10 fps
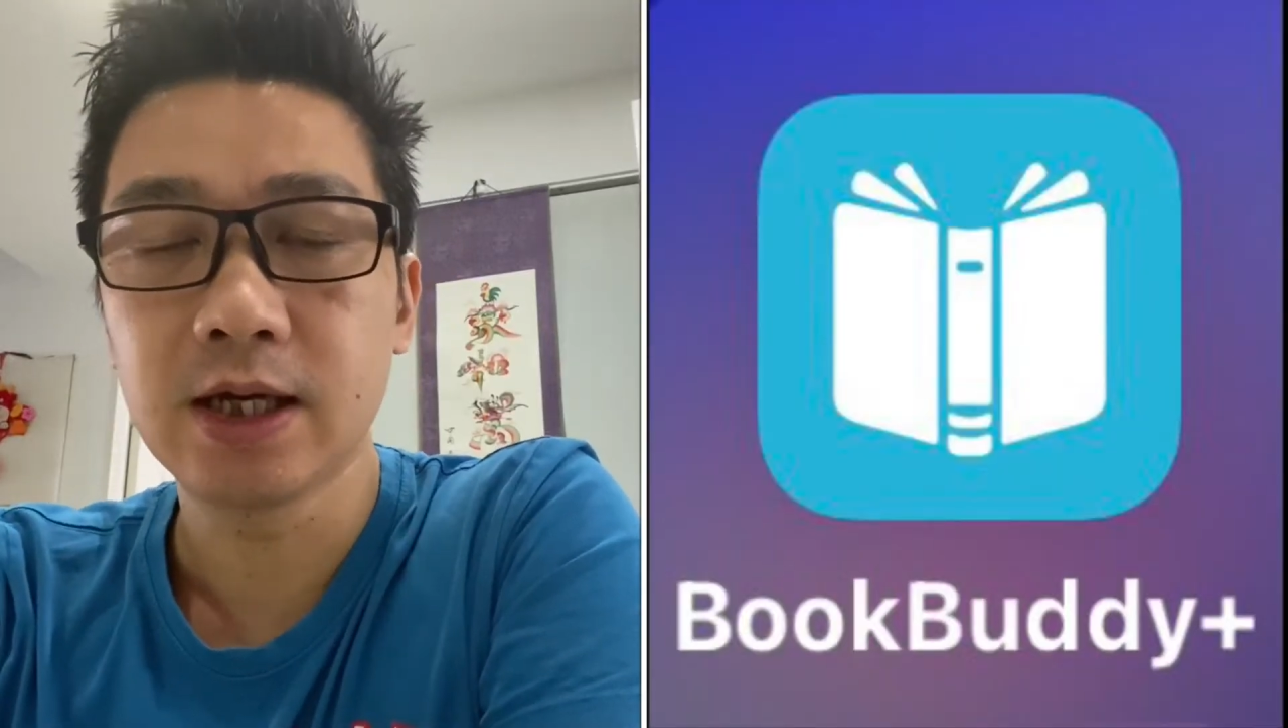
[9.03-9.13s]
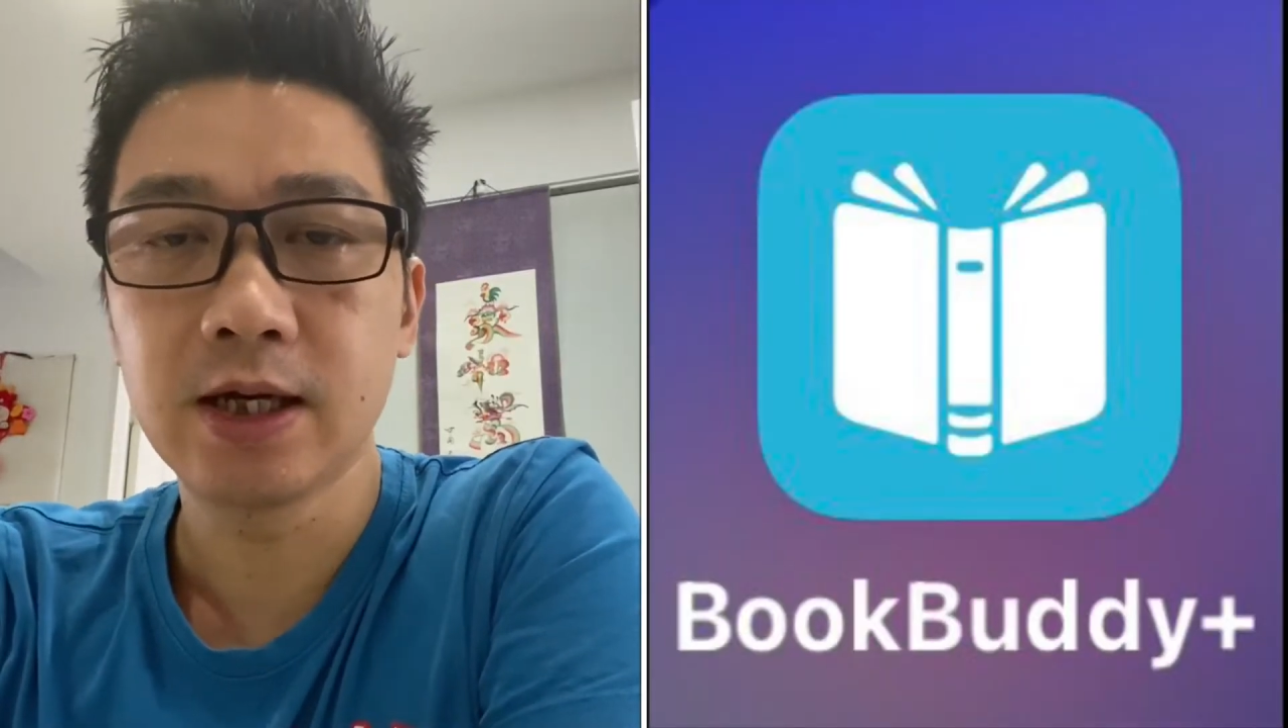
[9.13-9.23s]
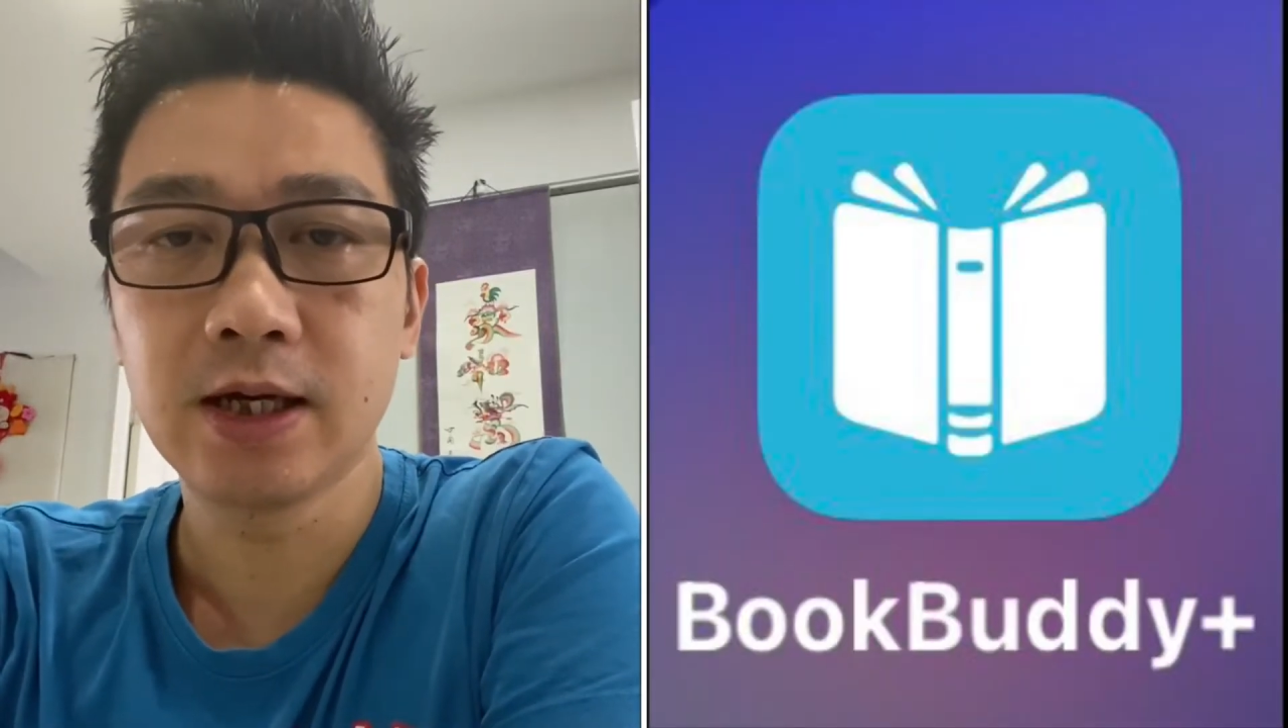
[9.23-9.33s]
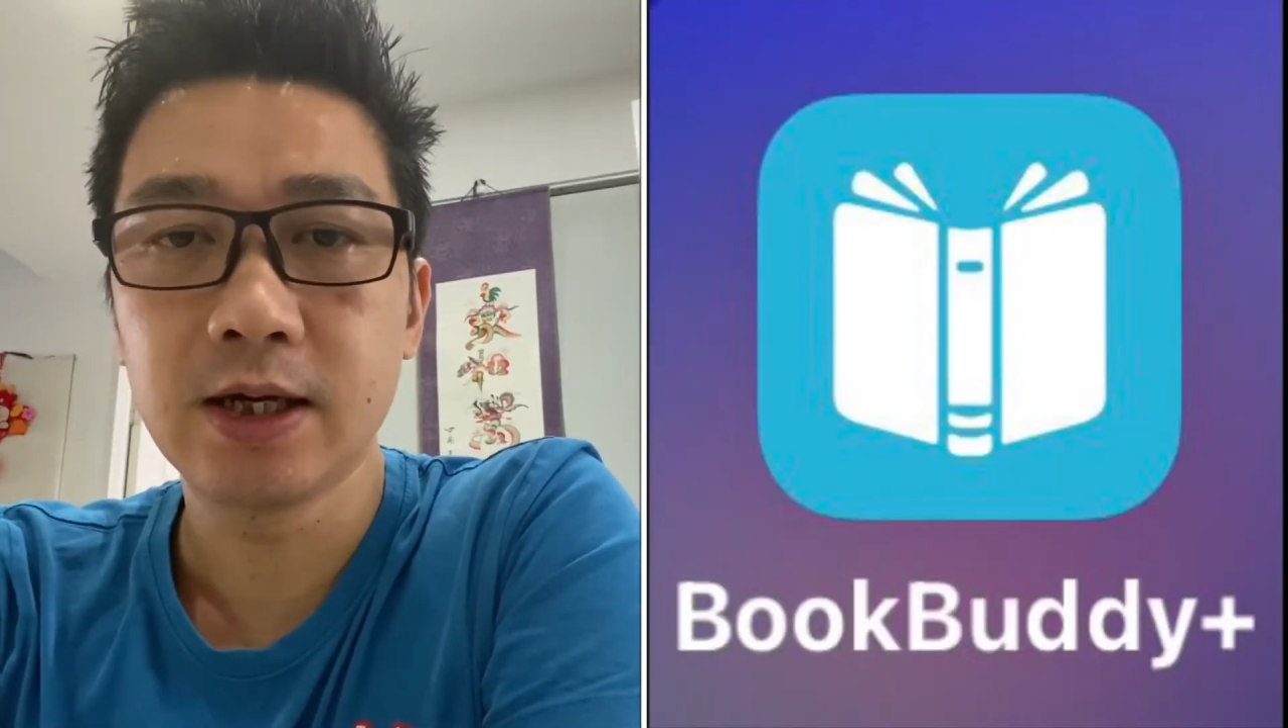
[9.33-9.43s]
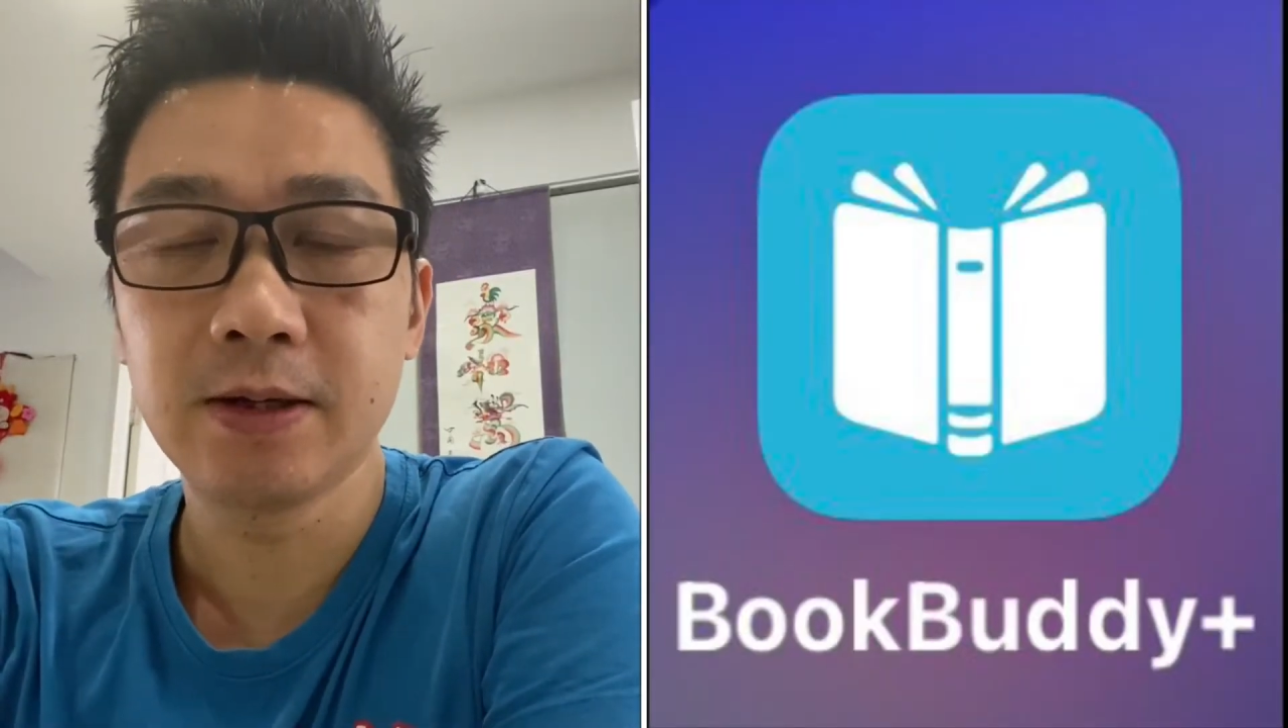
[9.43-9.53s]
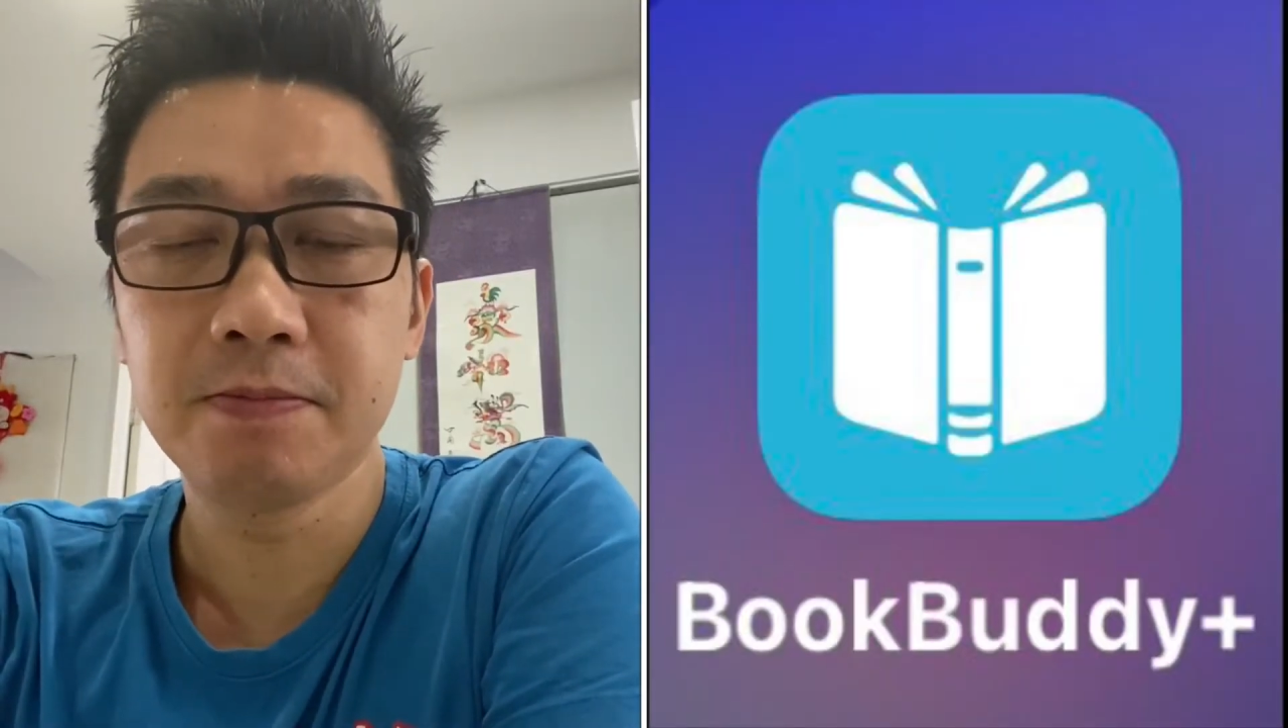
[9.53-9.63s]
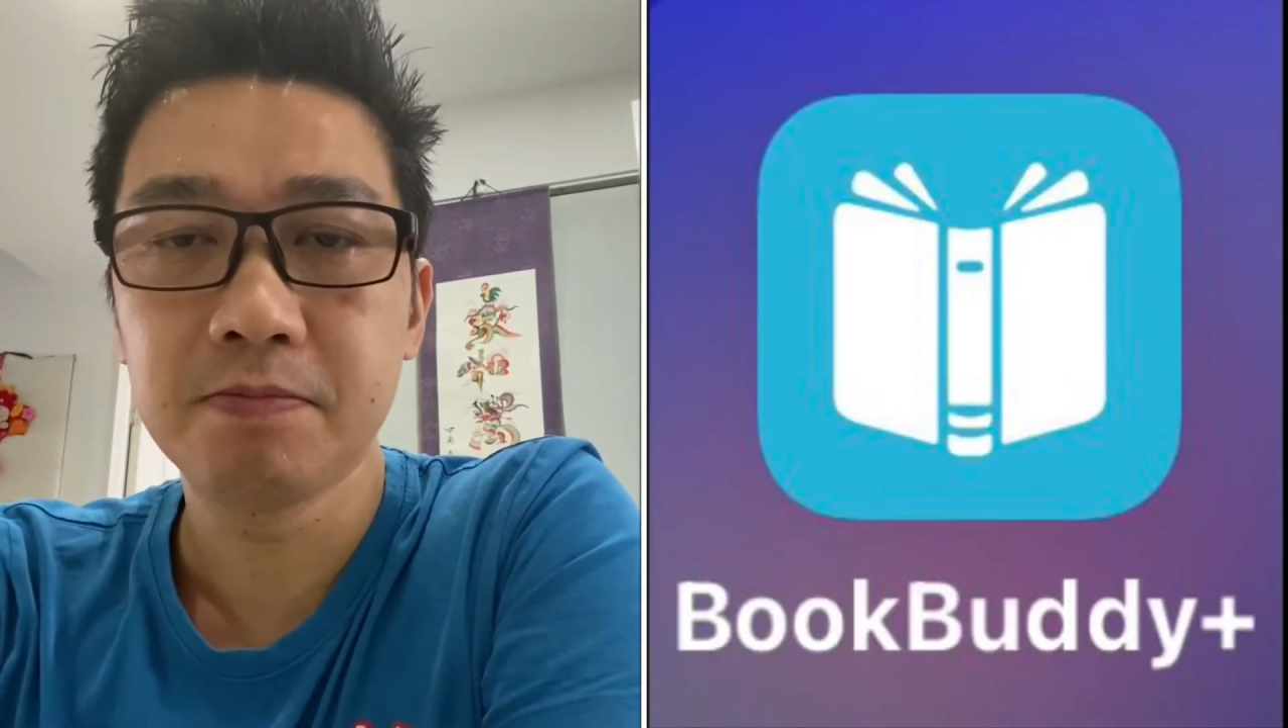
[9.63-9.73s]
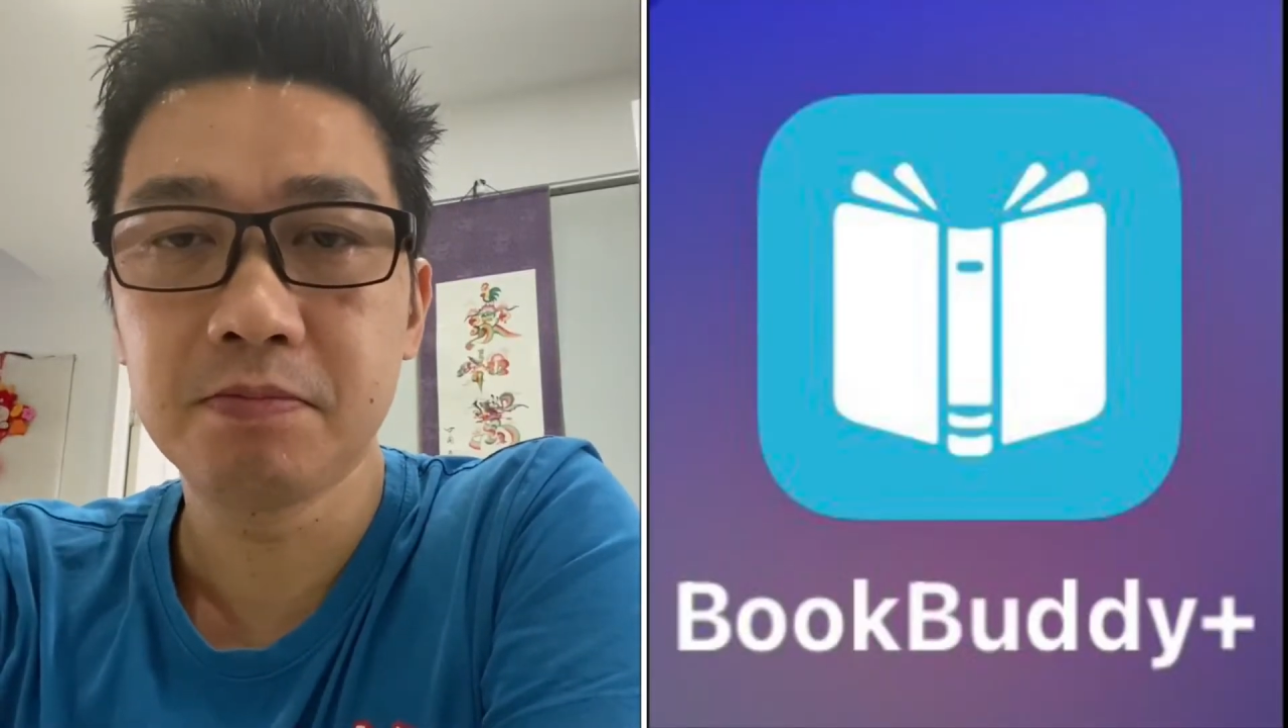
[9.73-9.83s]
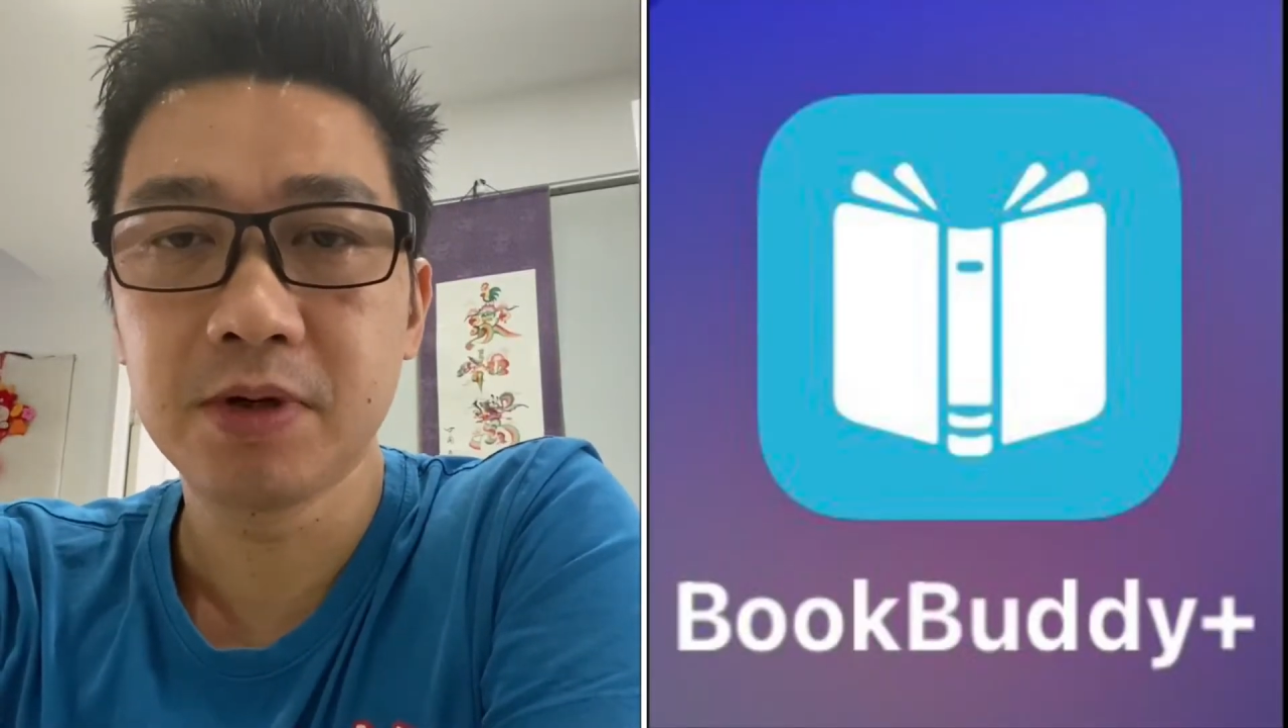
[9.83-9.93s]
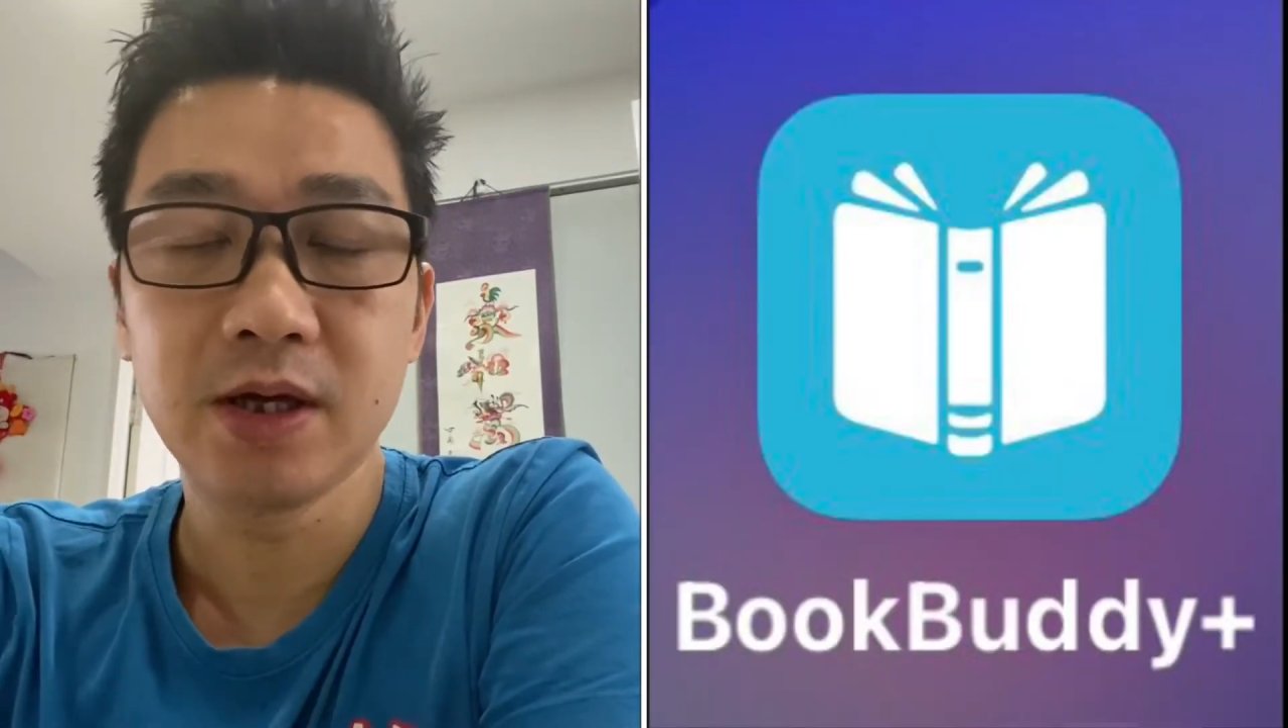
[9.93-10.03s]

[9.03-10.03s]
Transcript: um,